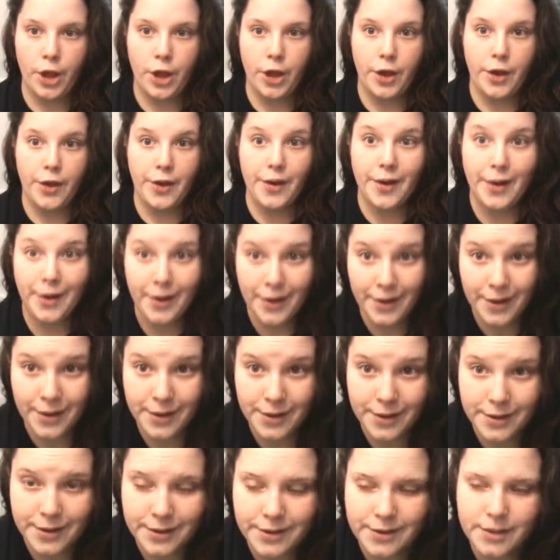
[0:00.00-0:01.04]
yeah.
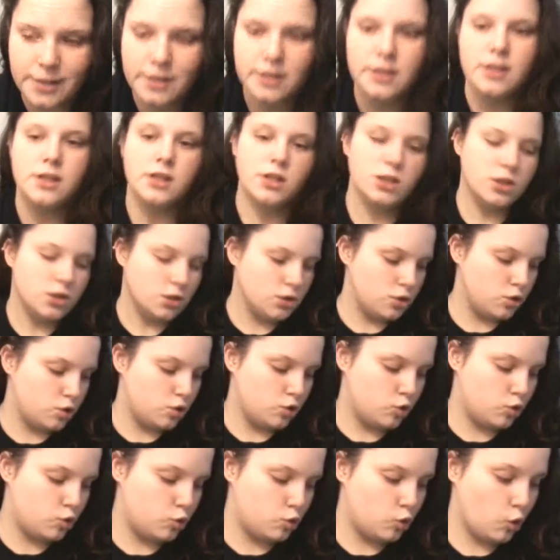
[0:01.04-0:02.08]

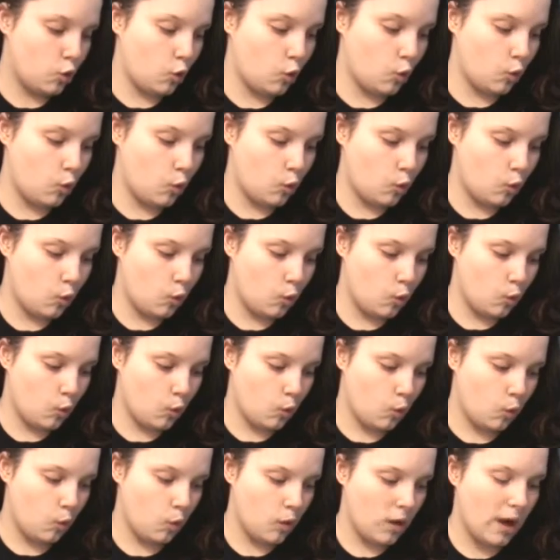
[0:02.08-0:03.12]

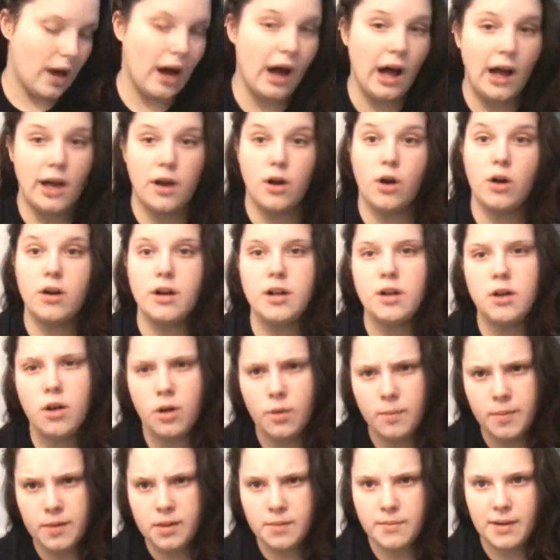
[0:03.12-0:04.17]
So I already
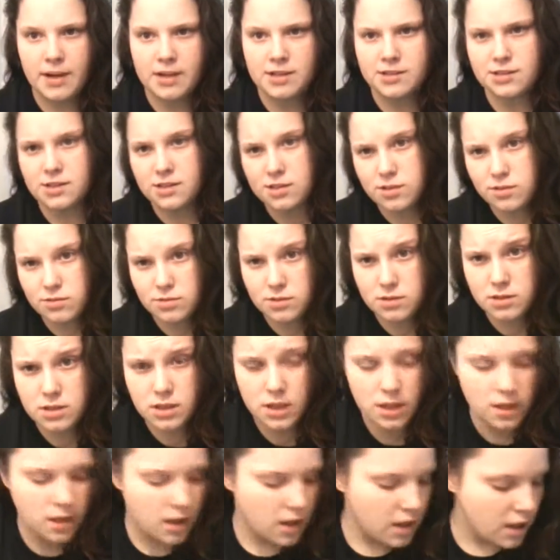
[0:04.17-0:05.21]
opened the package as you can
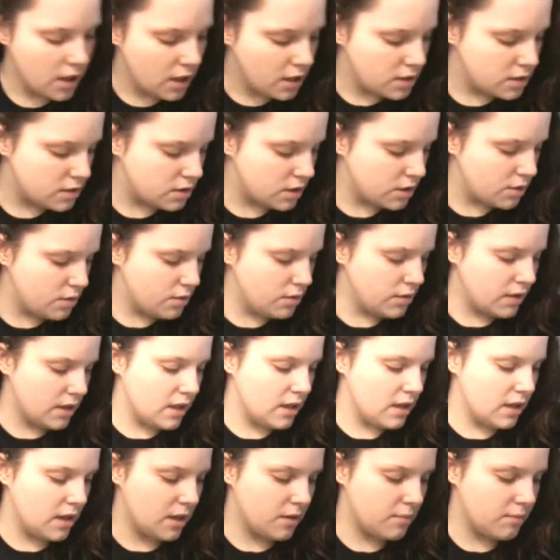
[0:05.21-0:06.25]
see, so you don't
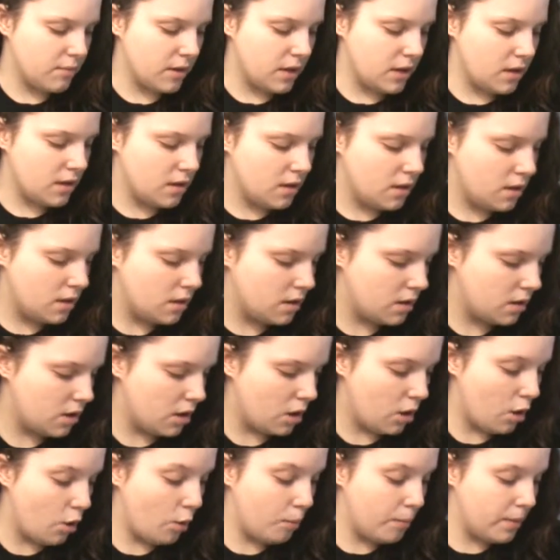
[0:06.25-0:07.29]
get like me
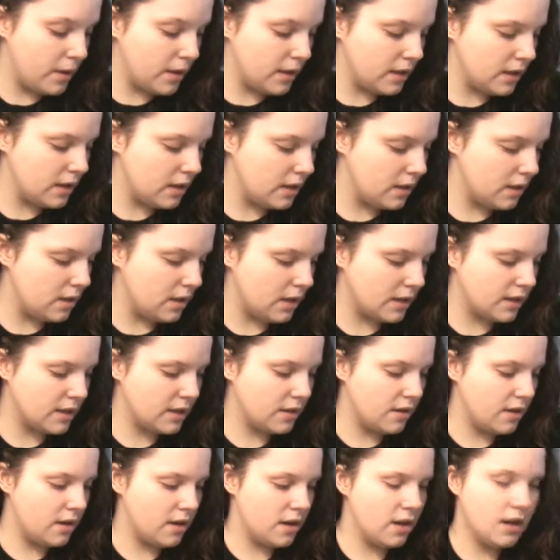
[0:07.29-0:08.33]
opening it like
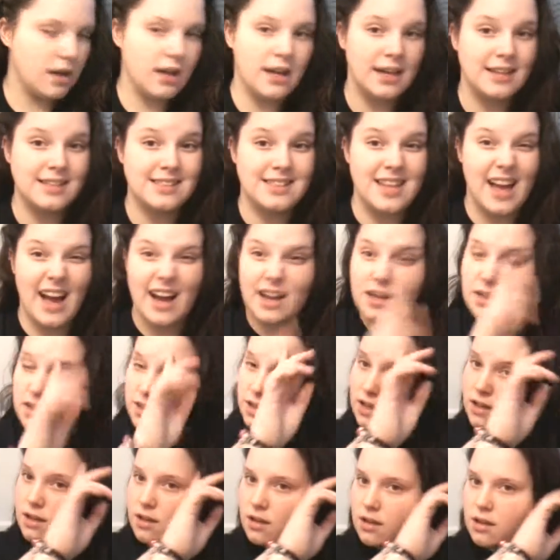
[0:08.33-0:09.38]

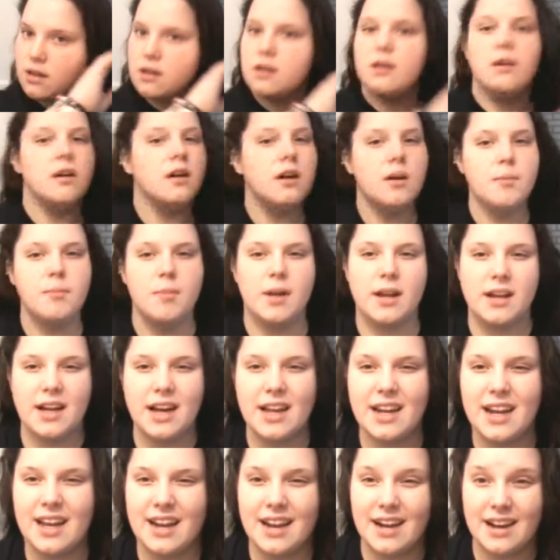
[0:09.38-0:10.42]
exactly. But I
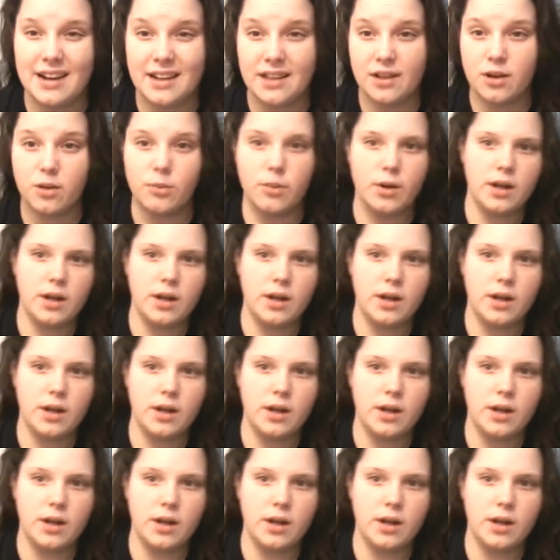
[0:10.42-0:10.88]
kind of had an idea on